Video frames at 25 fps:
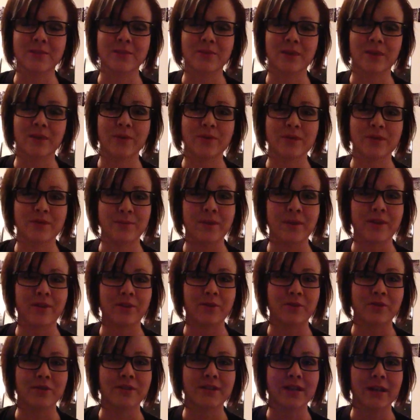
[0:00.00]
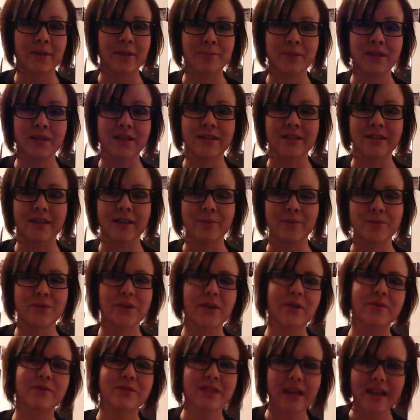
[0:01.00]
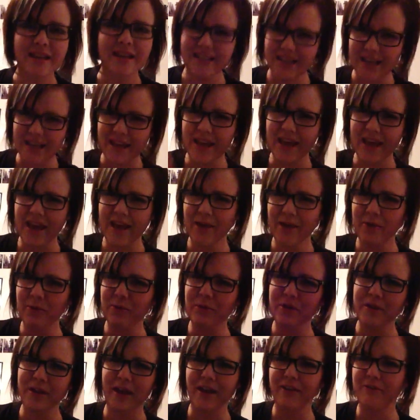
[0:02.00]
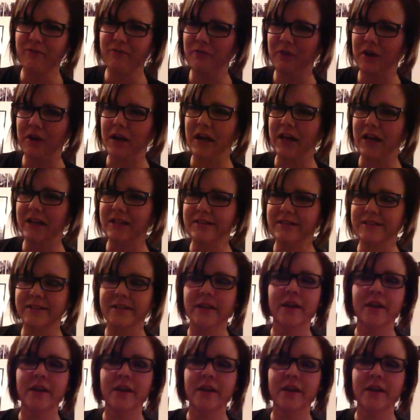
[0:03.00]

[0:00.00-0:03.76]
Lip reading: that was my third time meeting them, so I was like, oh, we're like friends.